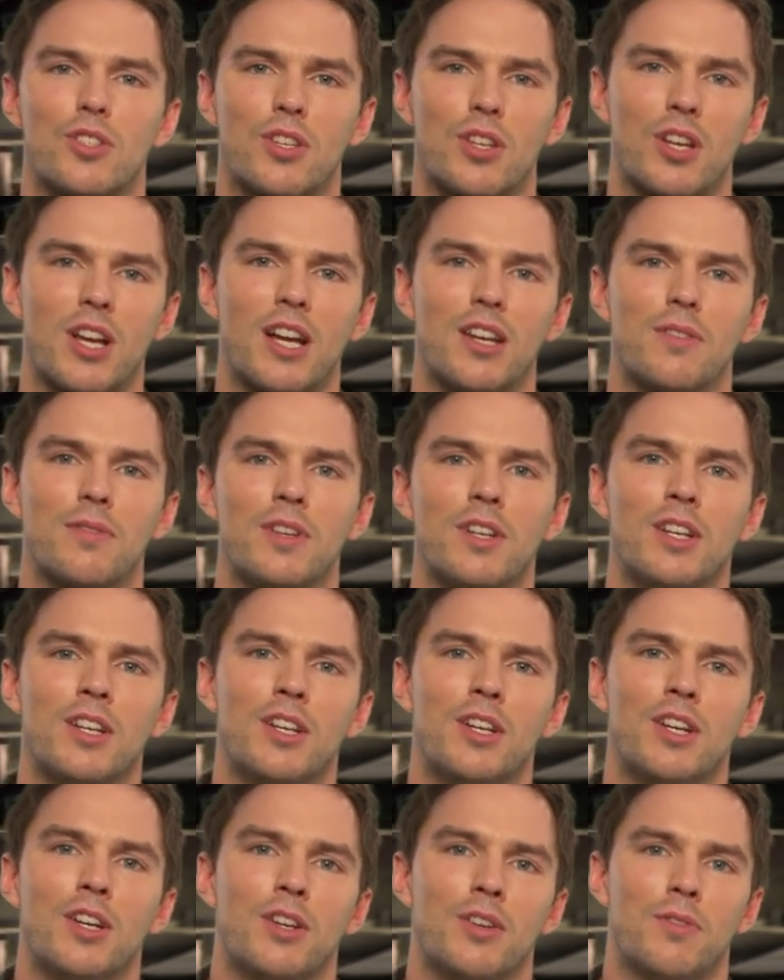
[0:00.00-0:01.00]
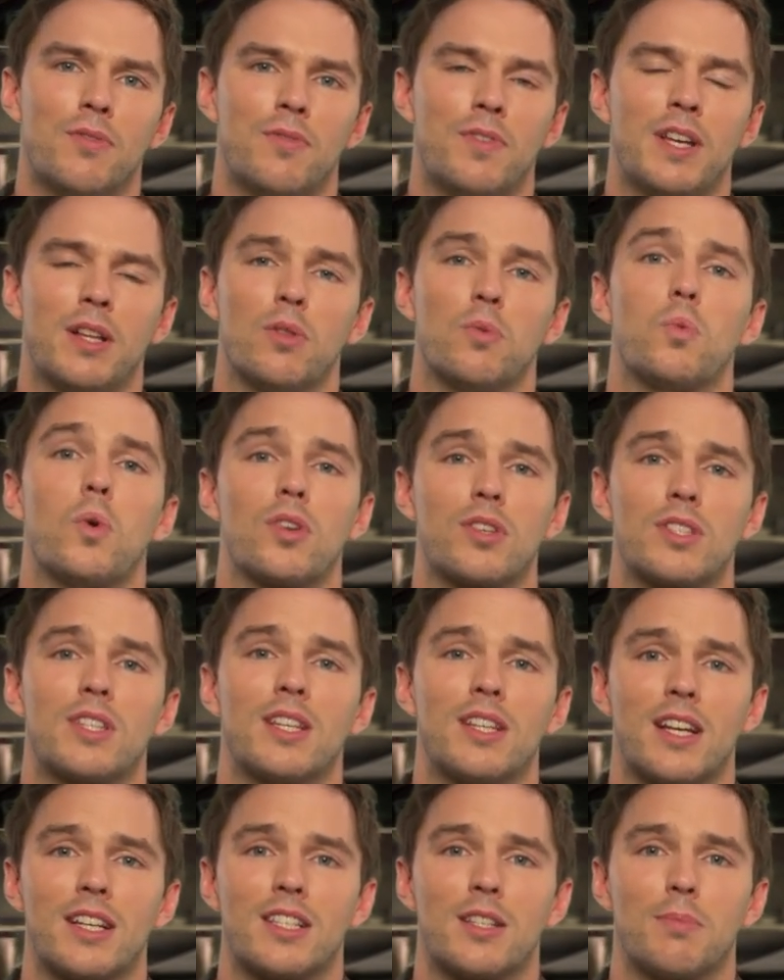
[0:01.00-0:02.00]
to kind of feel
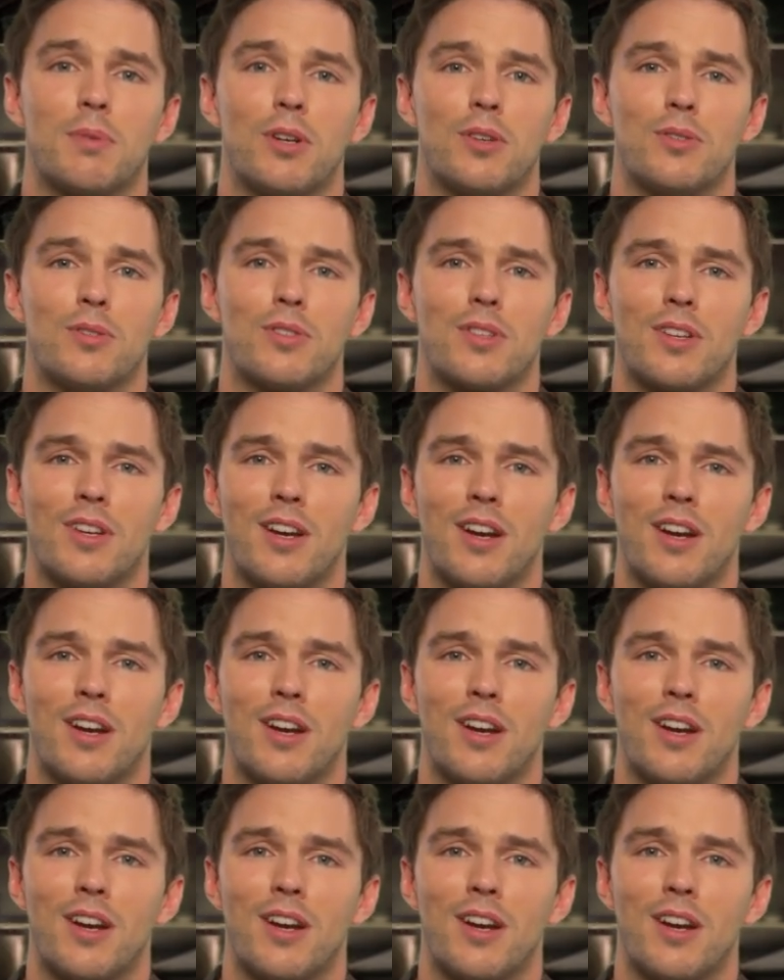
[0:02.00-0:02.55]
wanted, I suppose.